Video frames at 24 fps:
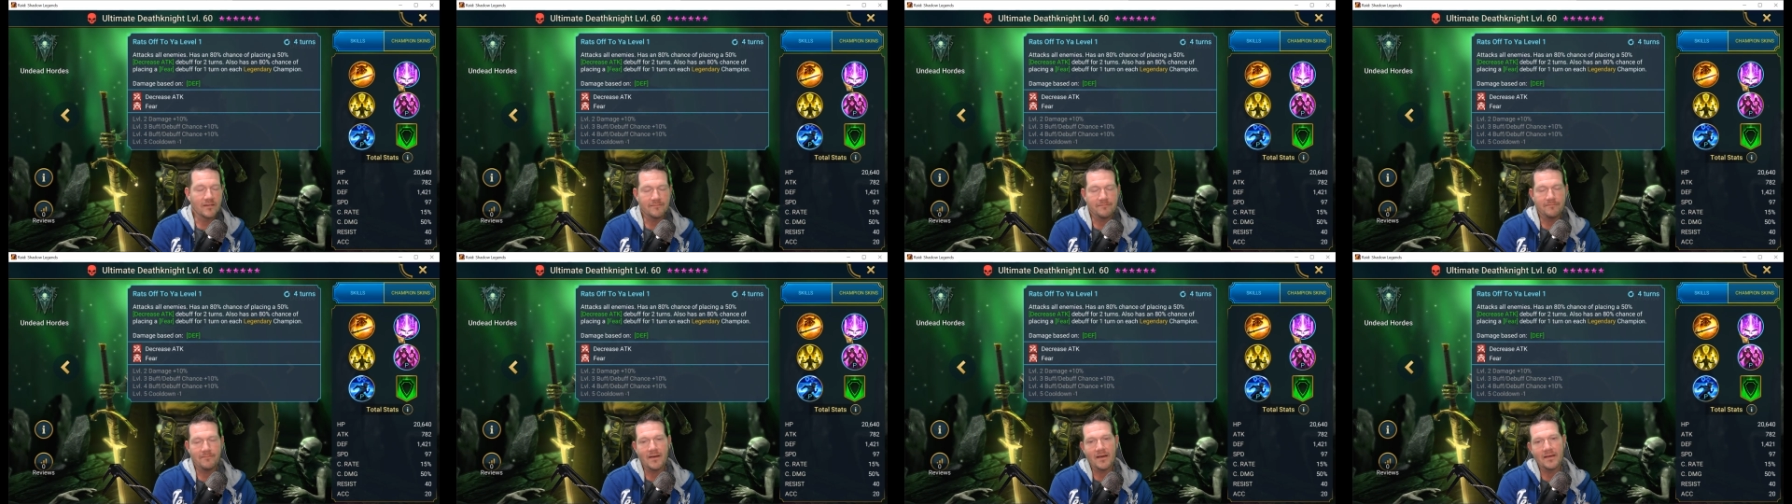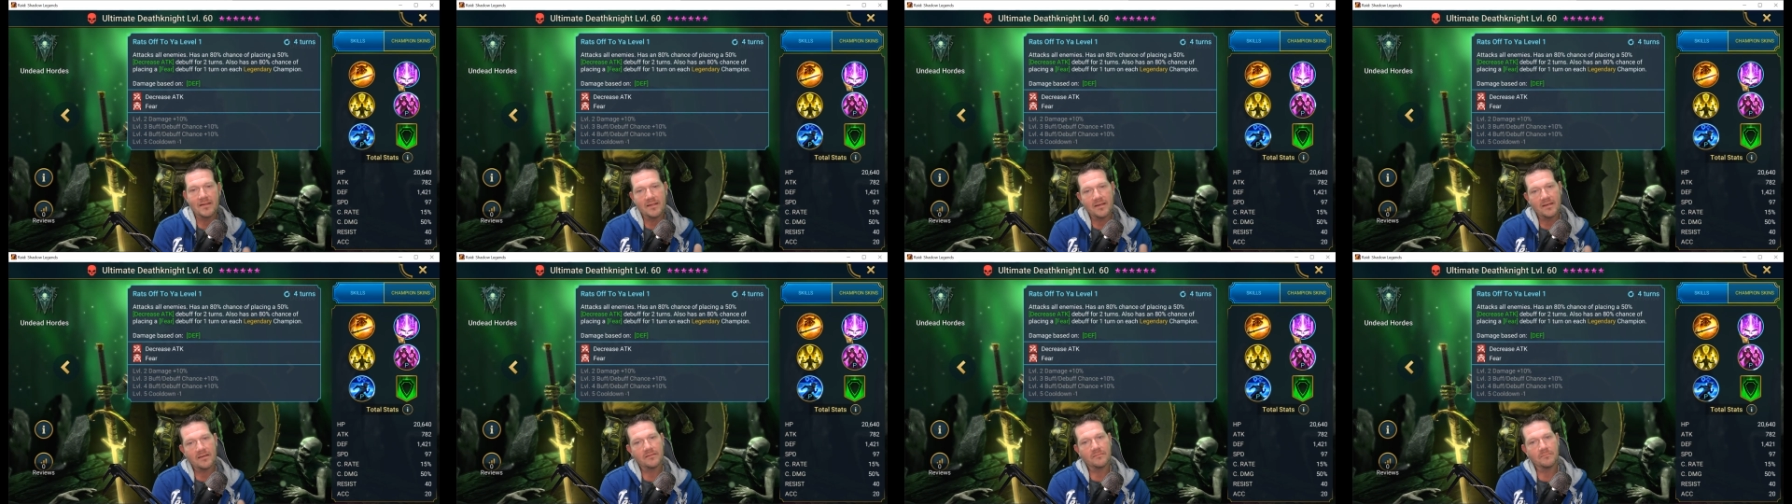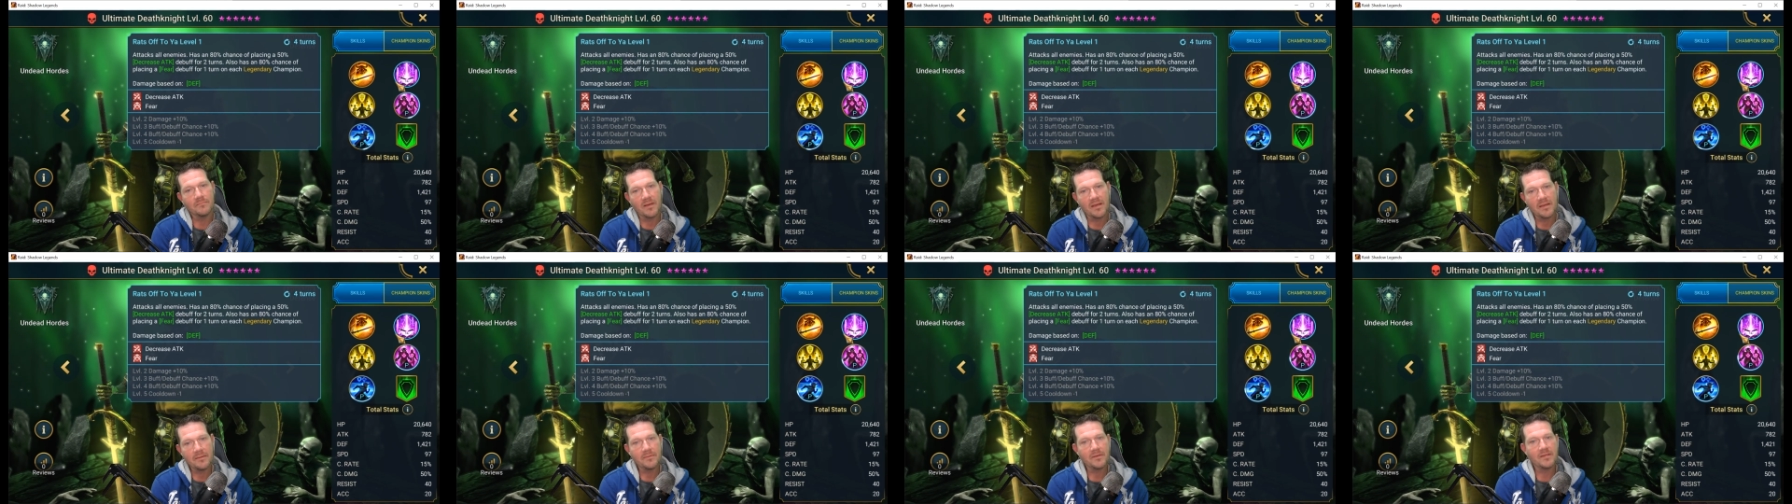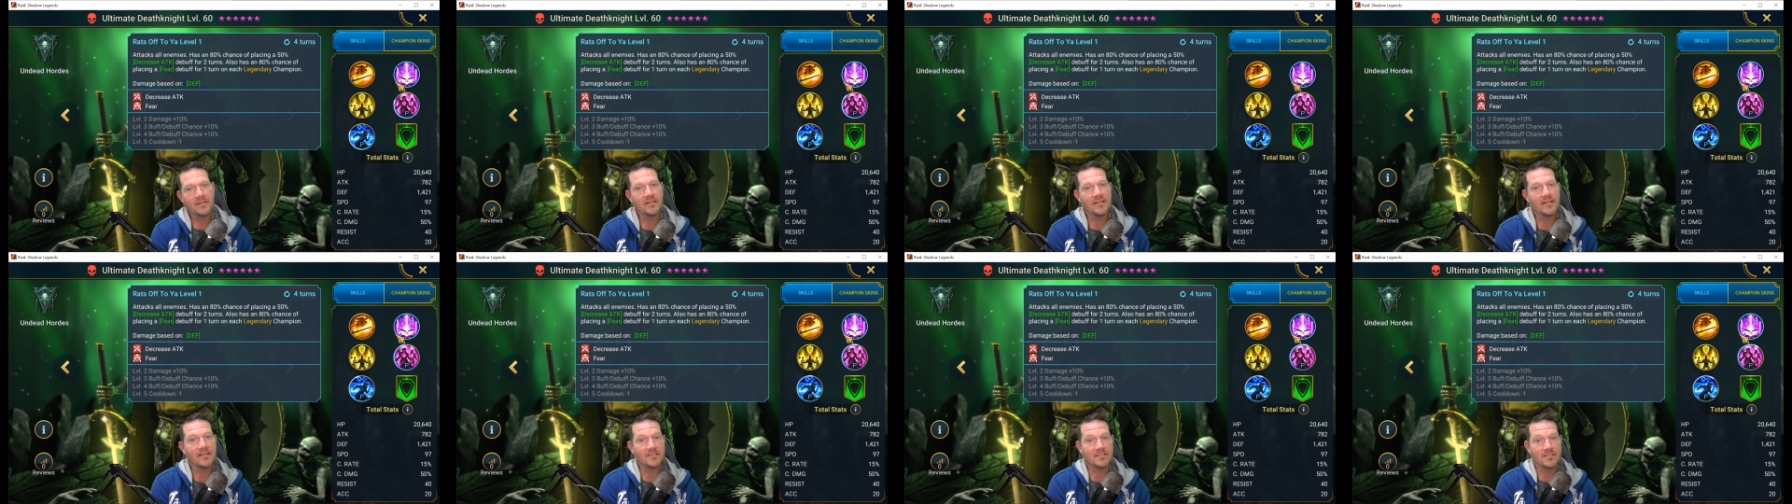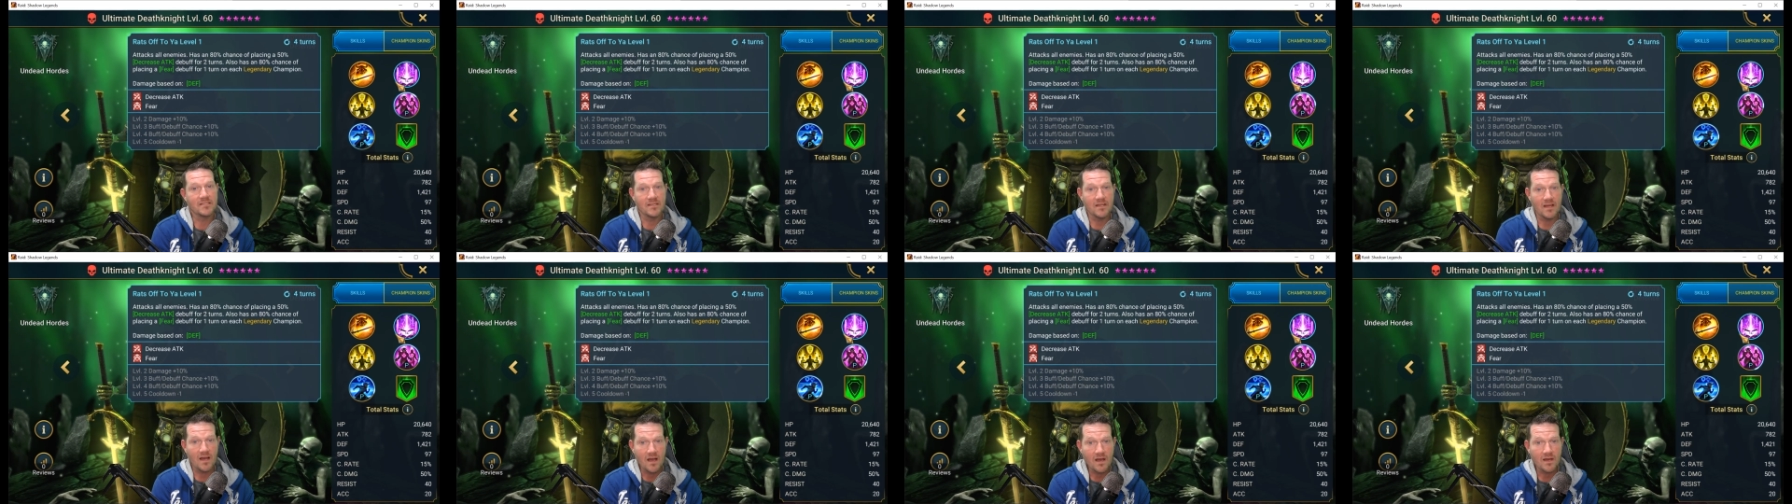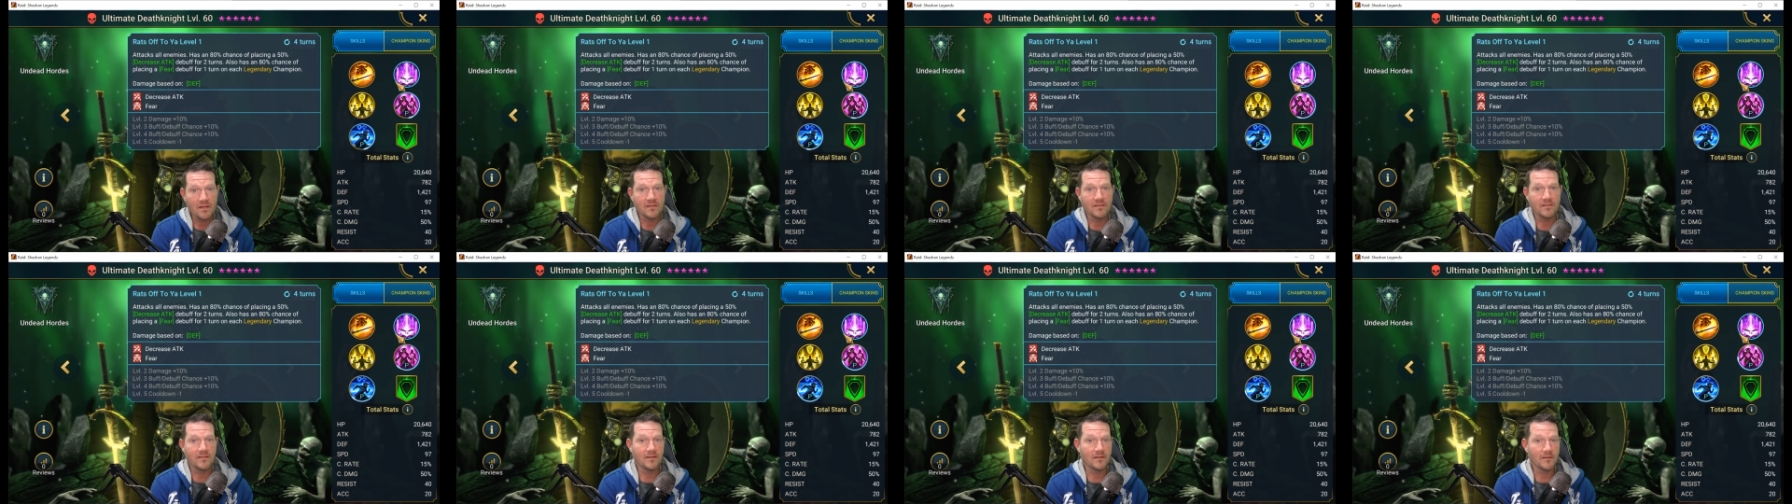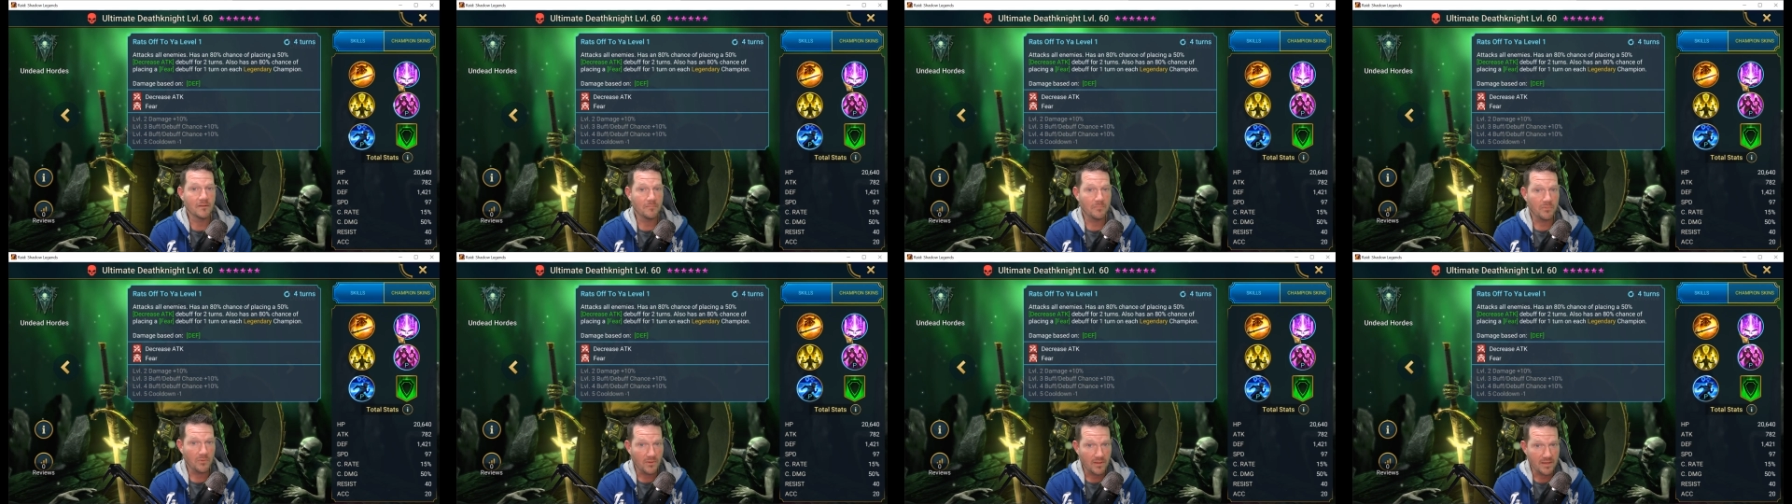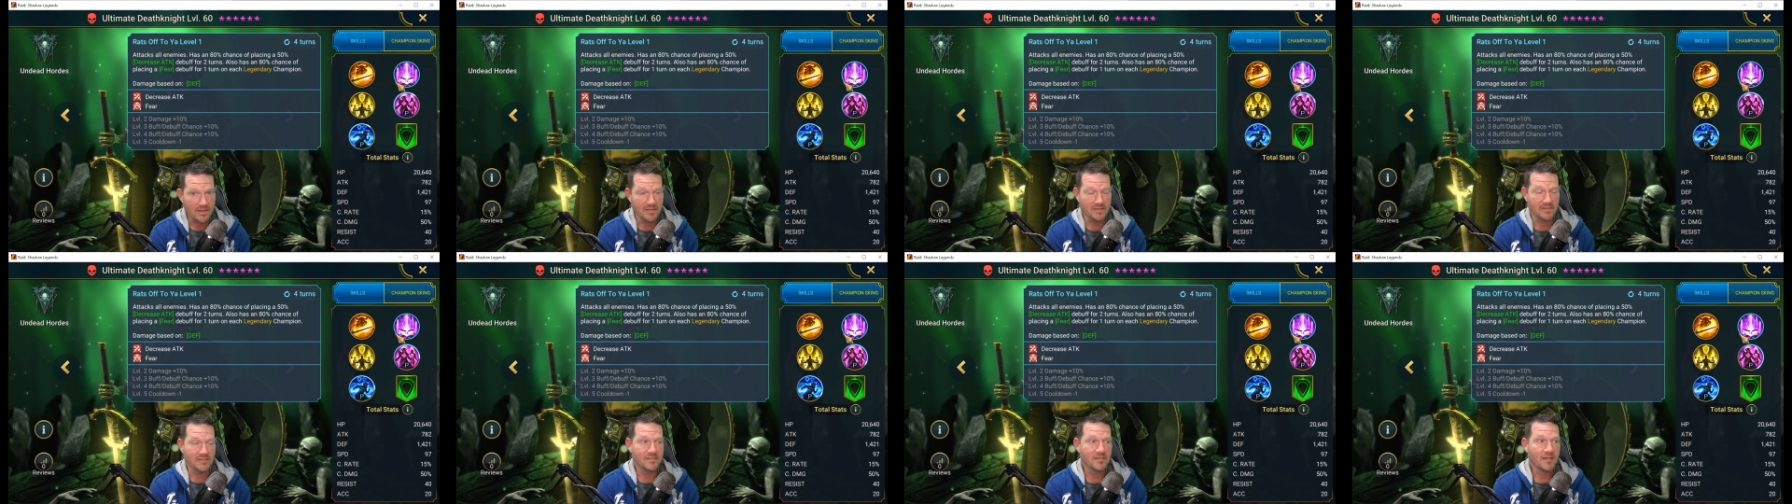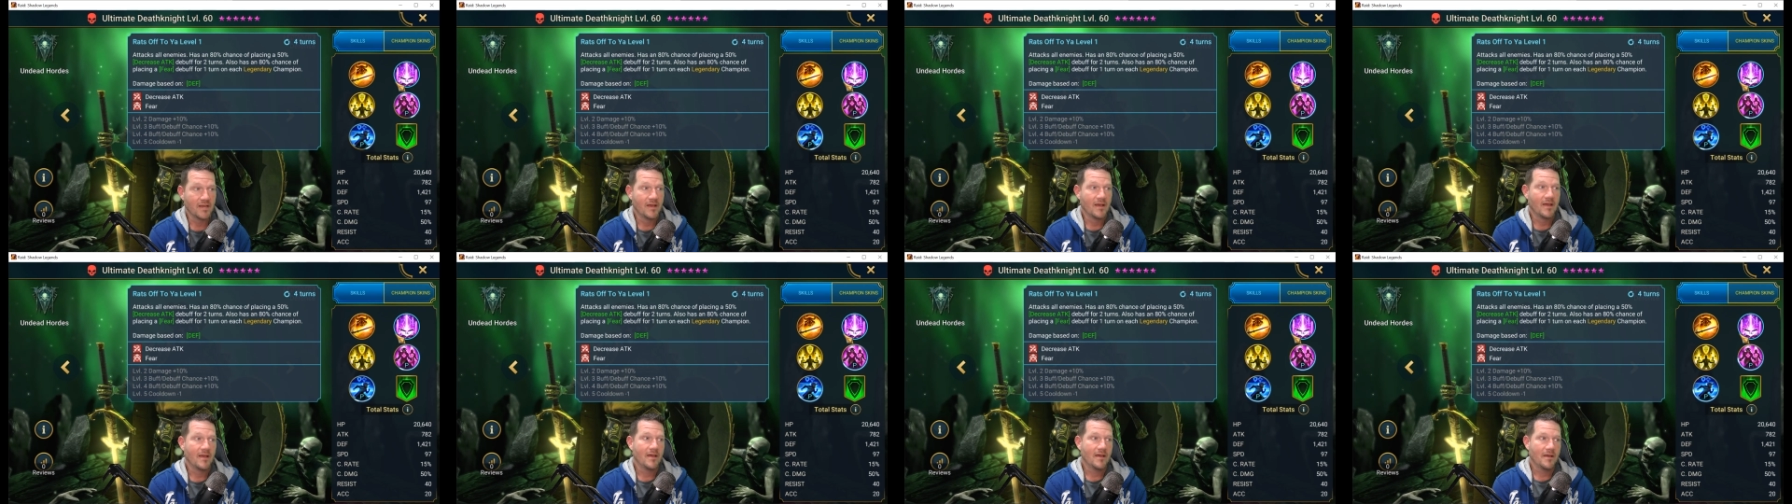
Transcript: going to find out maybe that's not their place.